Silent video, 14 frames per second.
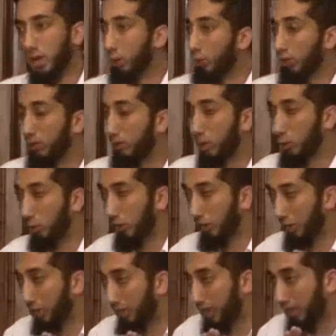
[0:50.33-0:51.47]
I don't even want you to
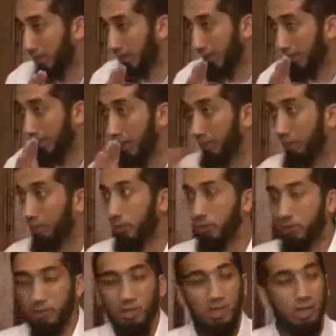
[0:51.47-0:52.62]
think about it like that
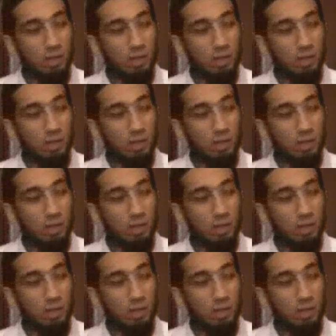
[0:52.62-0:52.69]
first.